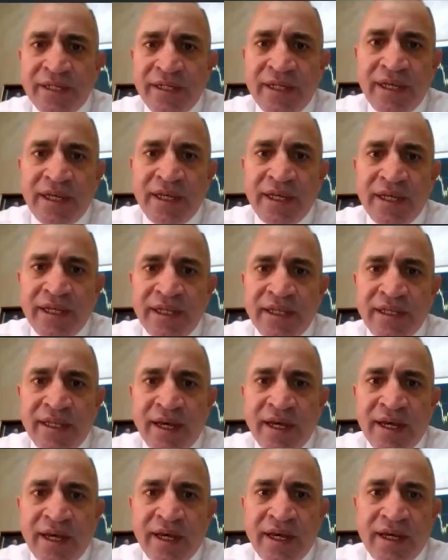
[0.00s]
and
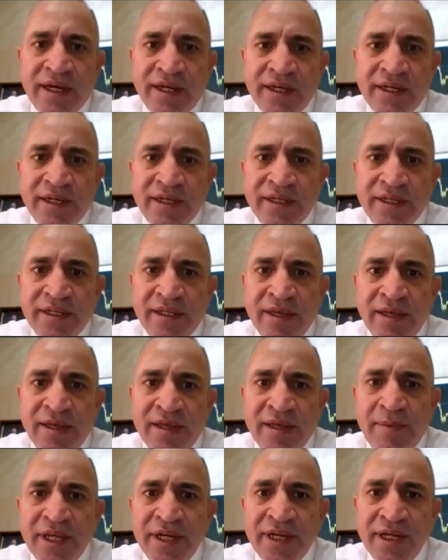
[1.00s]
the
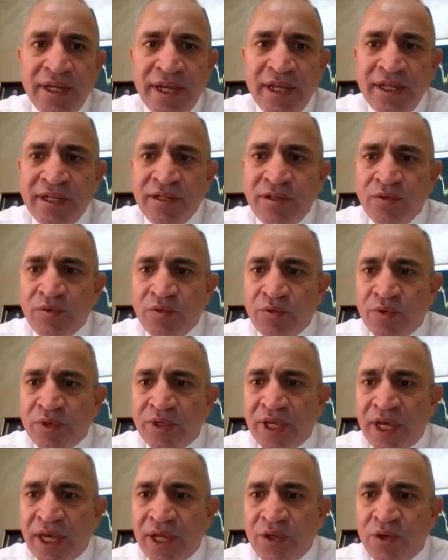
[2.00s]
pattern
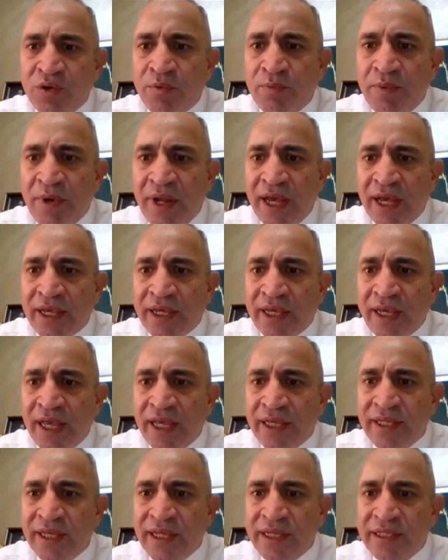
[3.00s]
end with a new
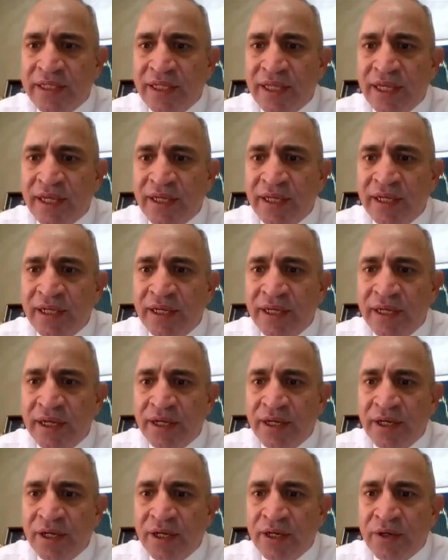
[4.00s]
black candlestick
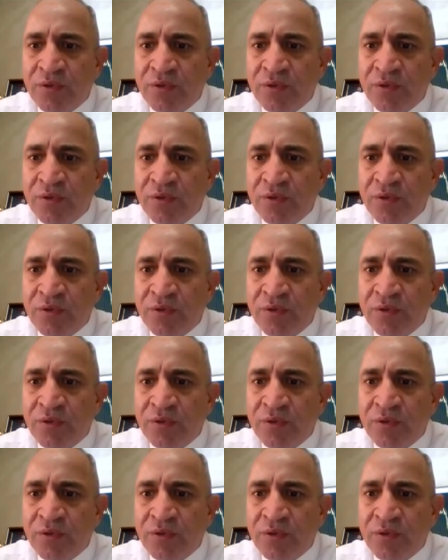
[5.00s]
